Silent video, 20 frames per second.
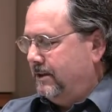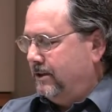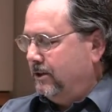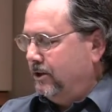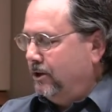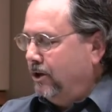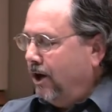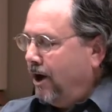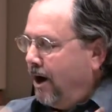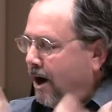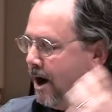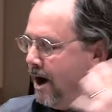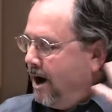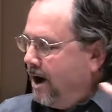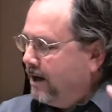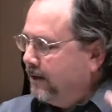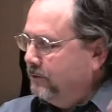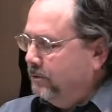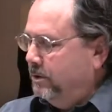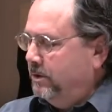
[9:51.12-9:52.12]

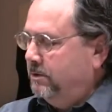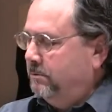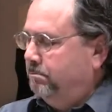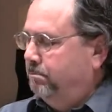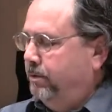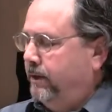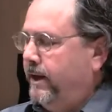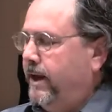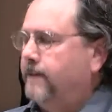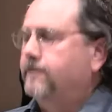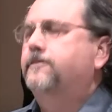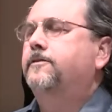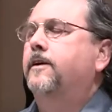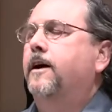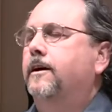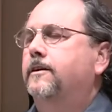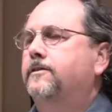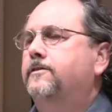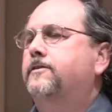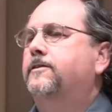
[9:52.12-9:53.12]
God will bless
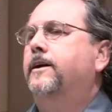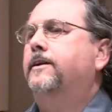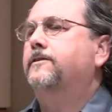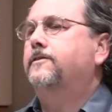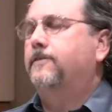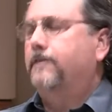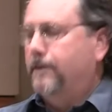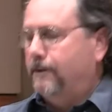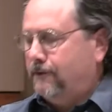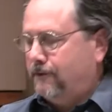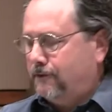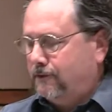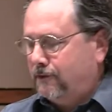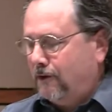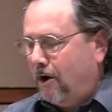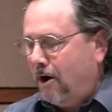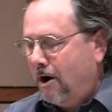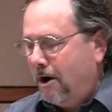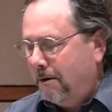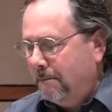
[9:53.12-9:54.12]
us, says this
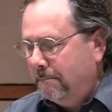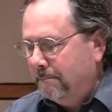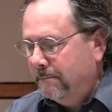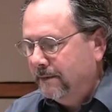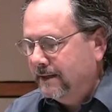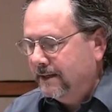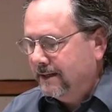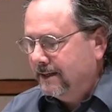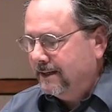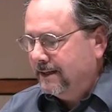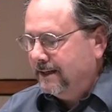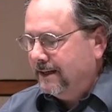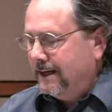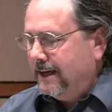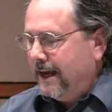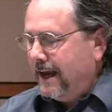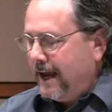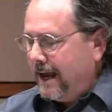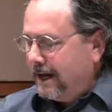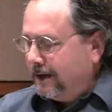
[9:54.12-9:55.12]
psalm,
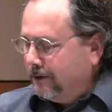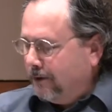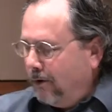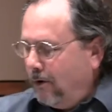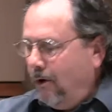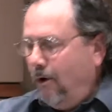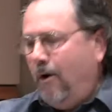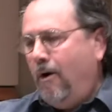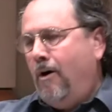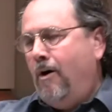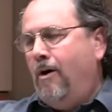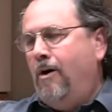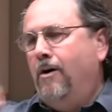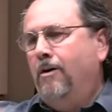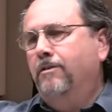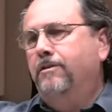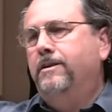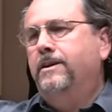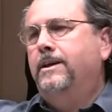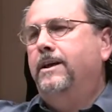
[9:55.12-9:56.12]
and
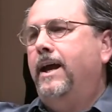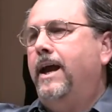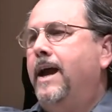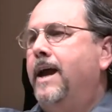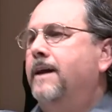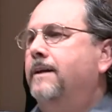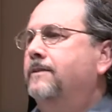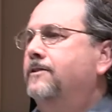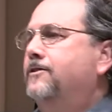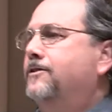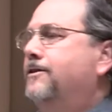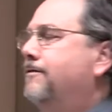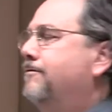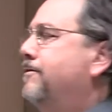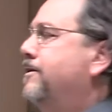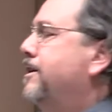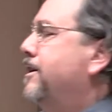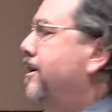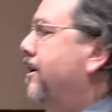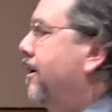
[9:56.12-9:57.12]
all the ends
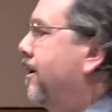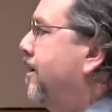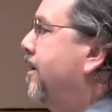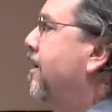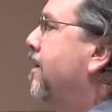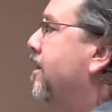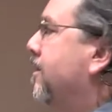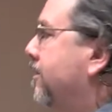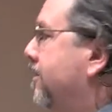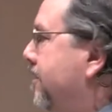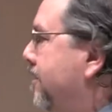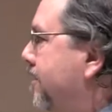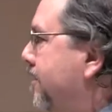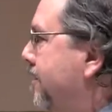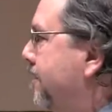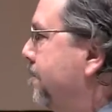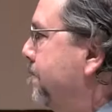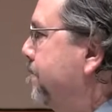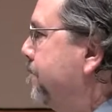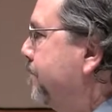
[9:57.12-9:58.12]
of the
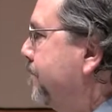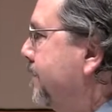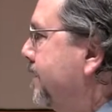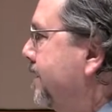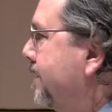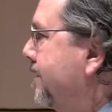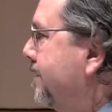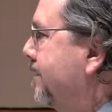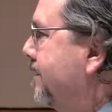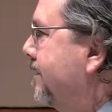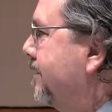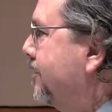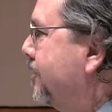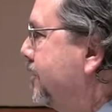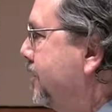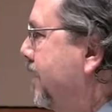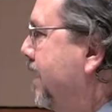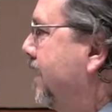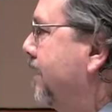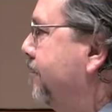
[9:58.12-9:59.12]
earth
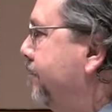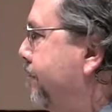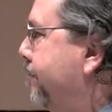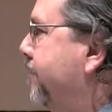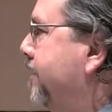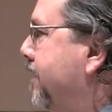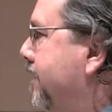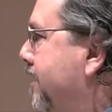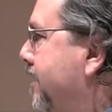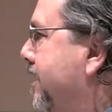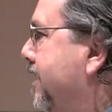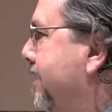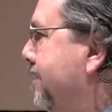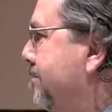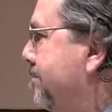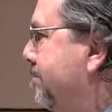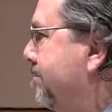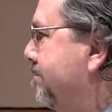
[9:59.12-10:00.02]
shall fear him.